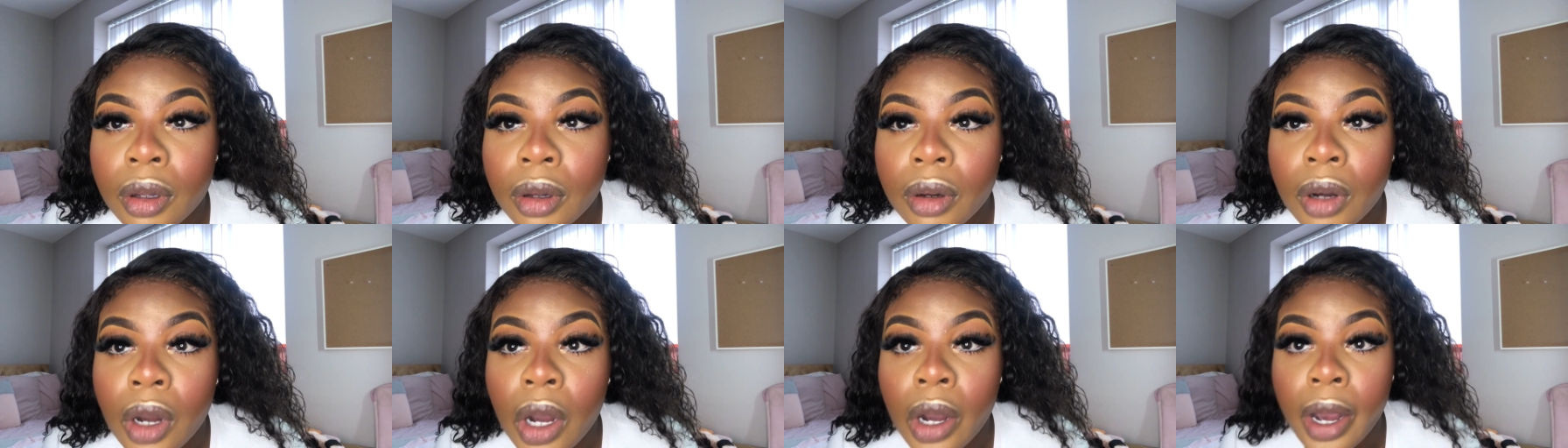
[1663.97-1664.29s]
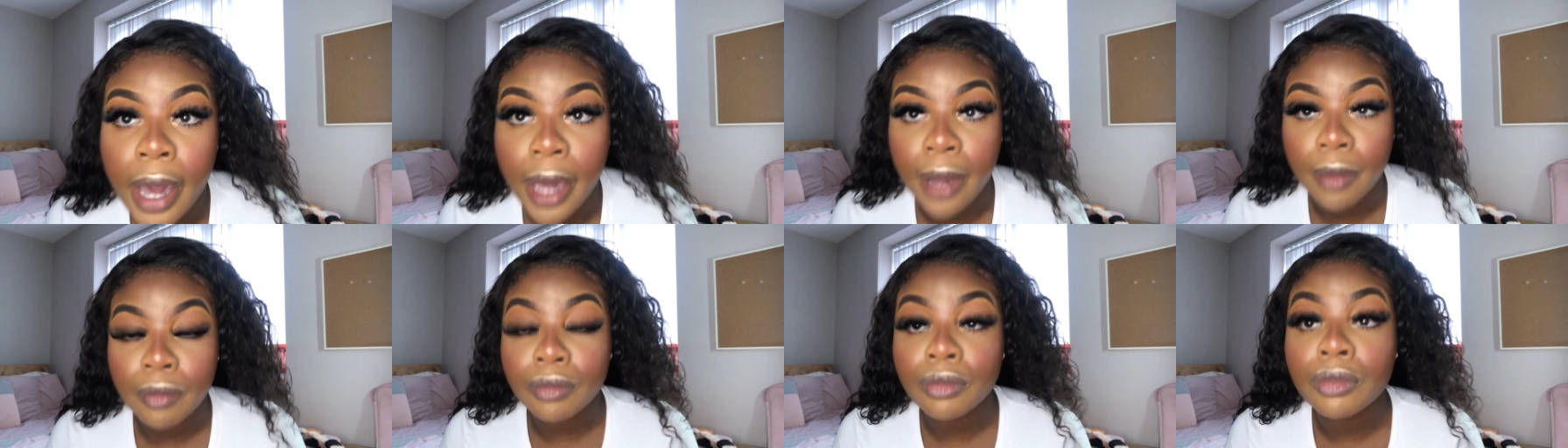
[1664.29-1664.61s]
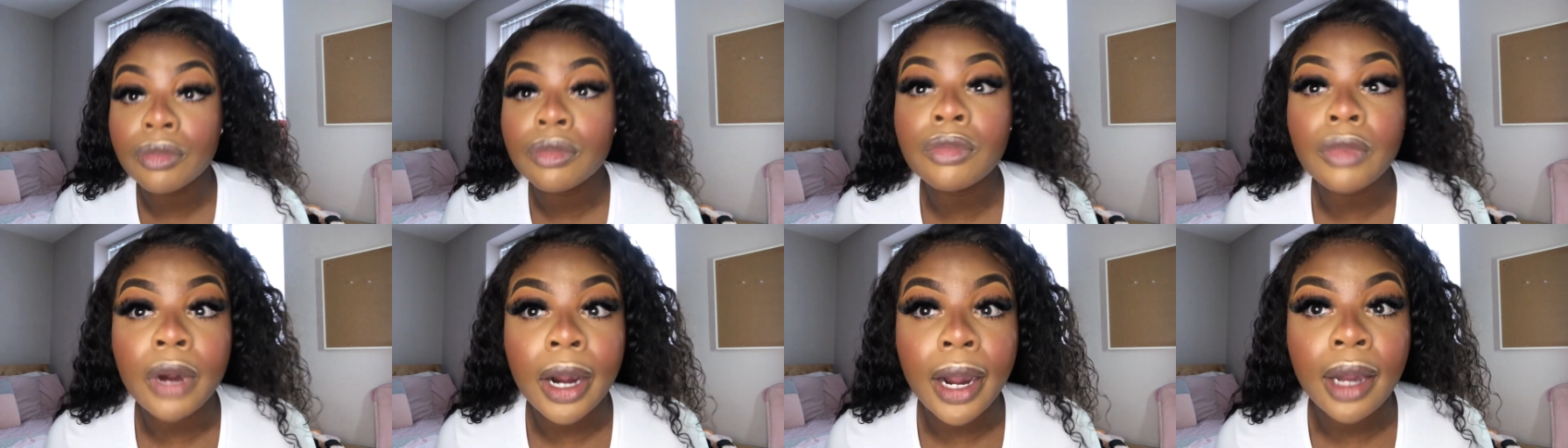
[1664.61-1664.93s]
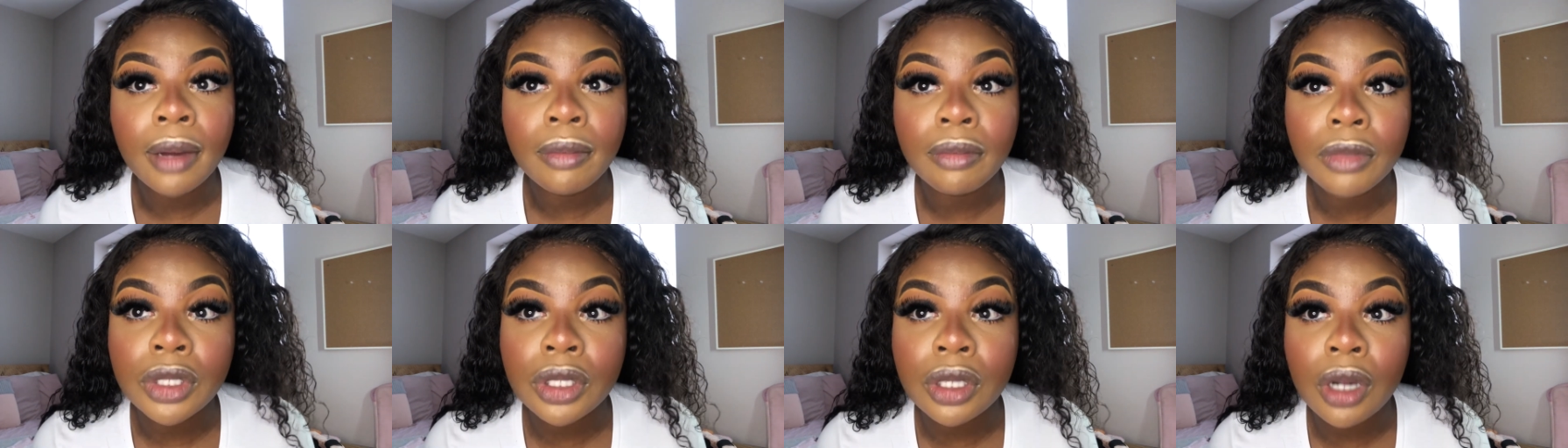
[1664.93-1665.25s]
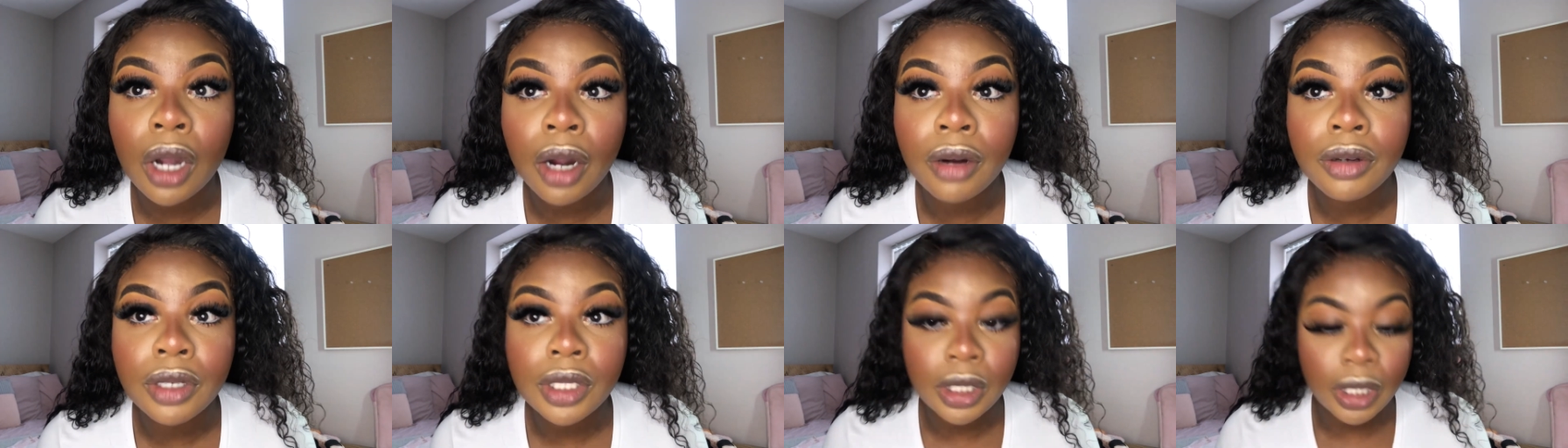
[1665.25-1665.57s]
okay right
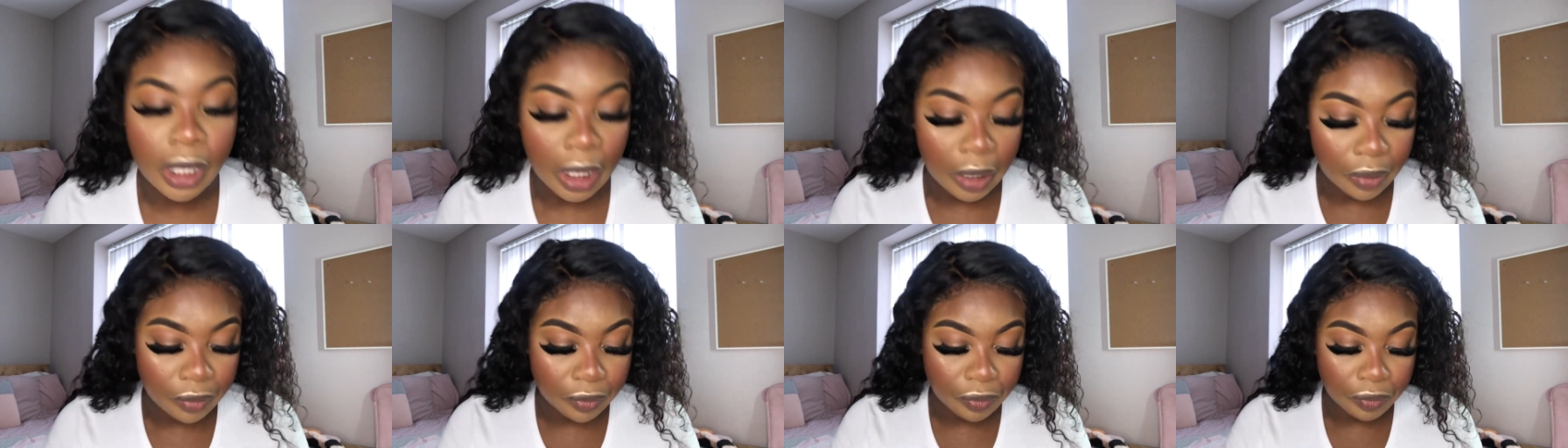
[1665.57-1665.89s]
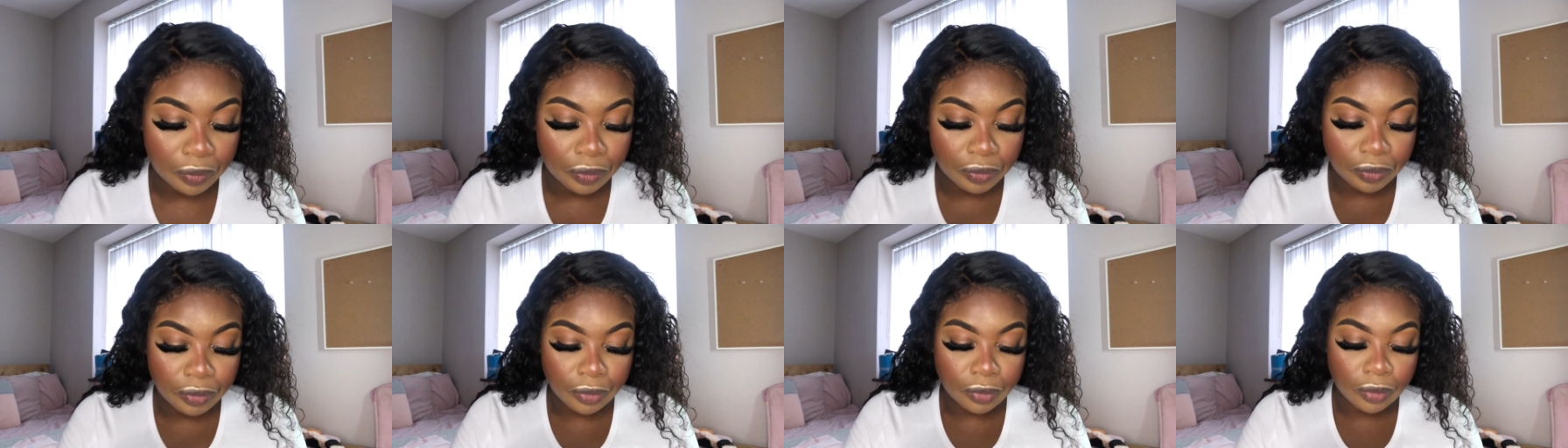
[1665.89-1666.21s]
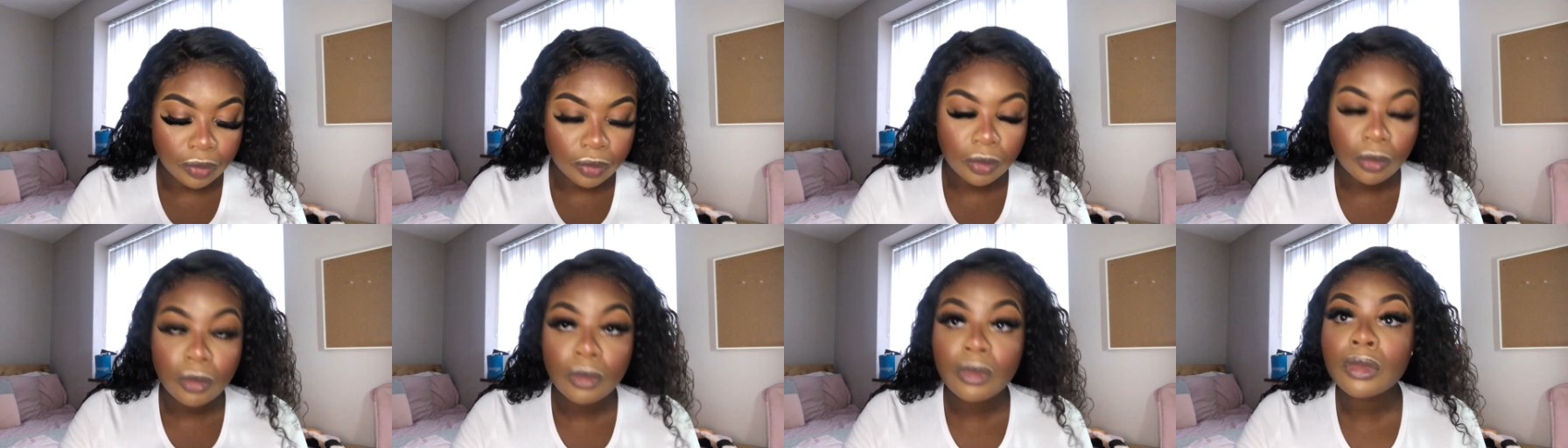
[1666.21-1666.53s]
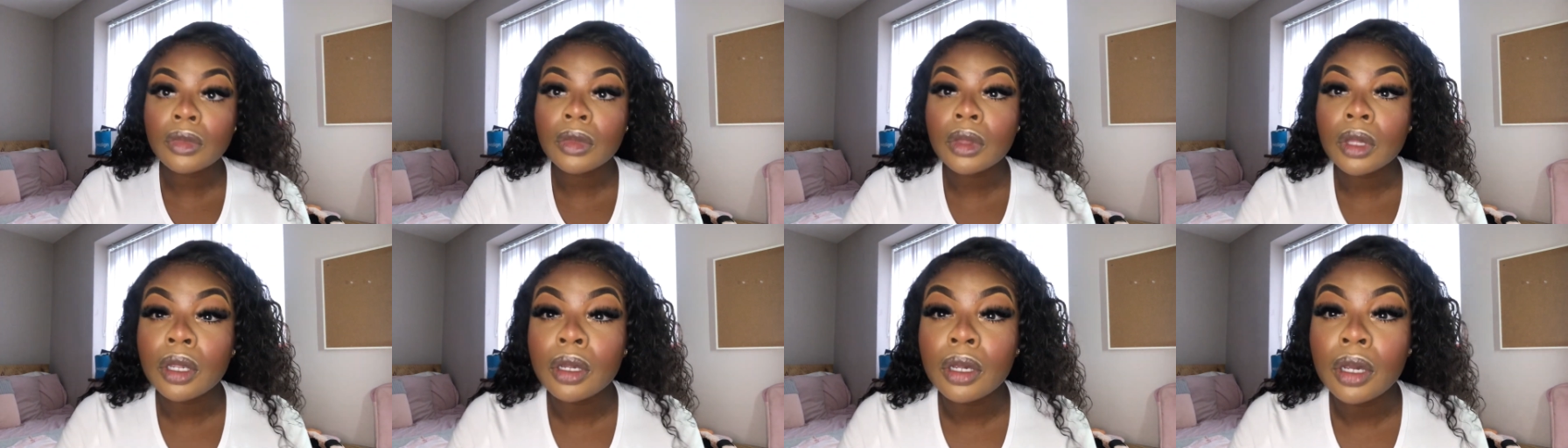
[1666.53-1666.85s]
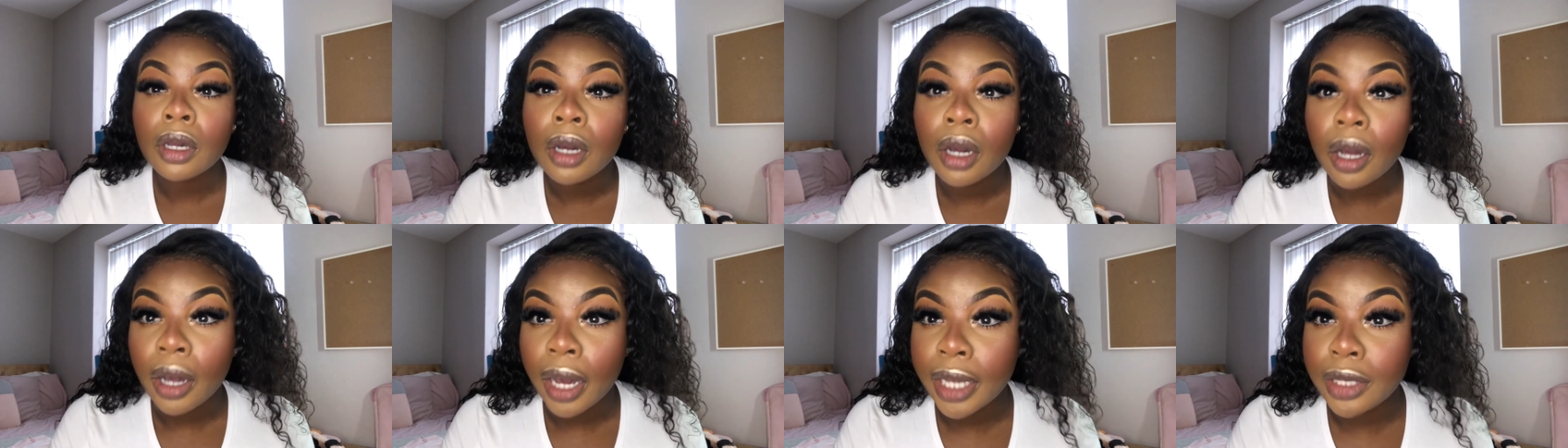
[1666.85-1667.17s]
mascara's done
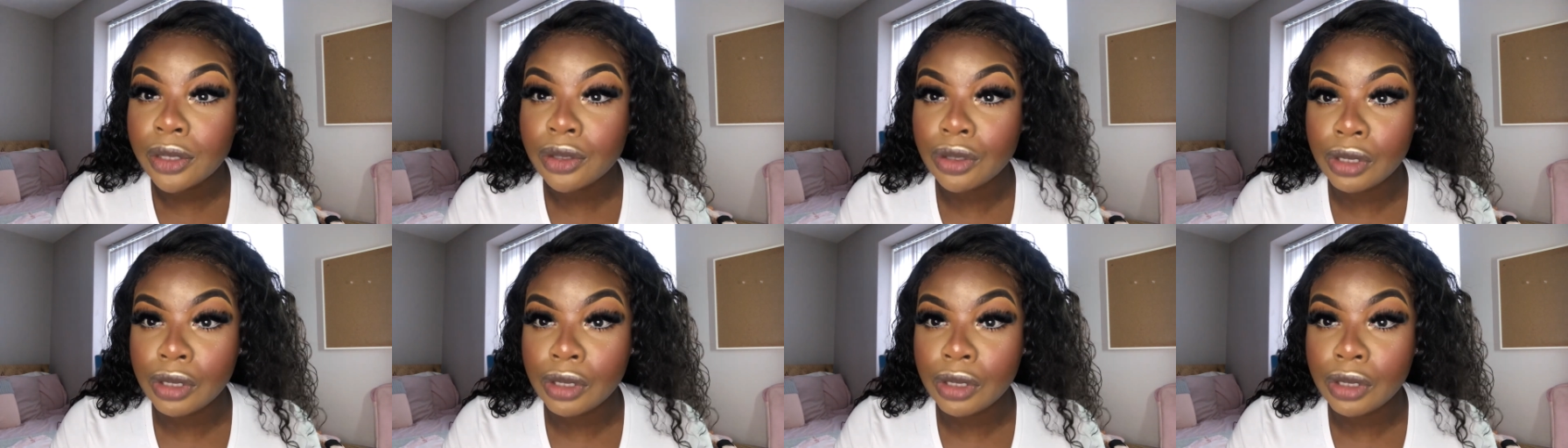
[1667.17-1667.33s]
i do